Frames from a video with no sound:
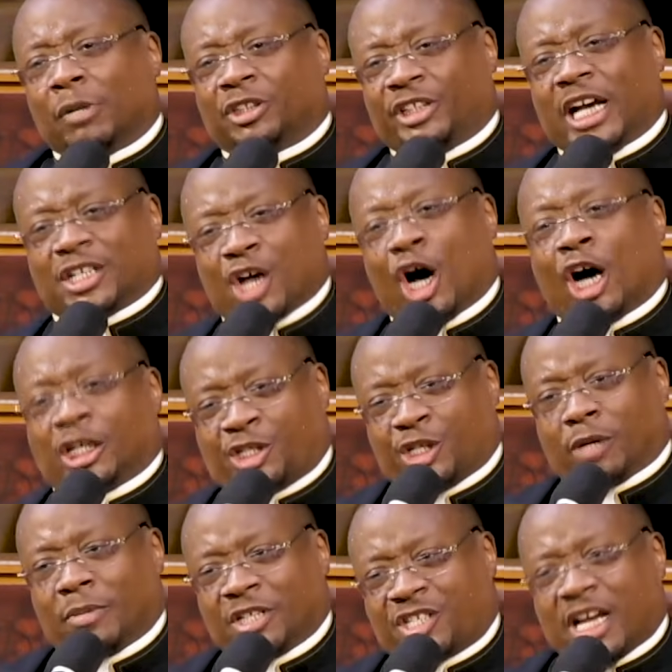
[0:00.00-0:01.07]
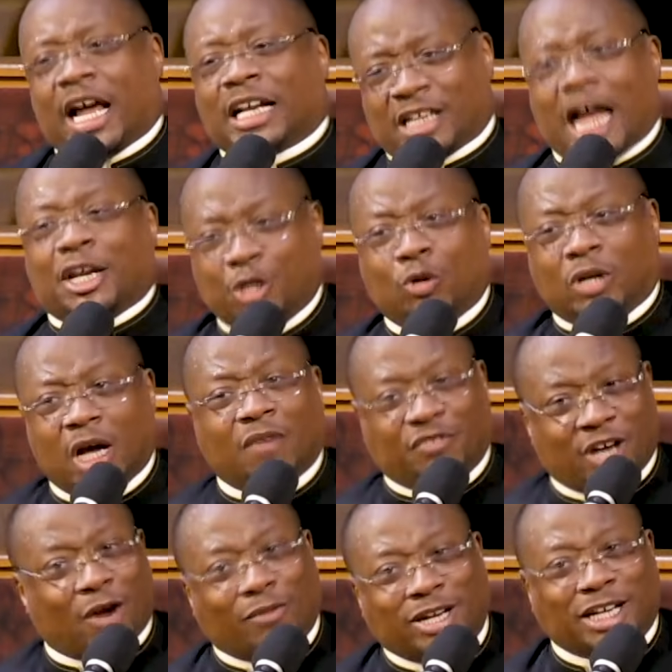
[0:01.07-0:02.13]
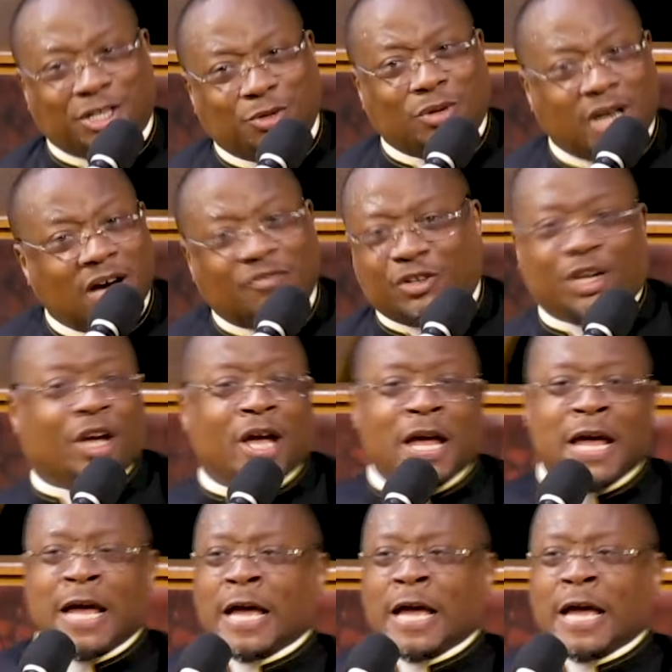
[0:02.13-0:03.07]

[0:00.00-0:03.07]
But just hunch him and say, I do love you. I really do love you.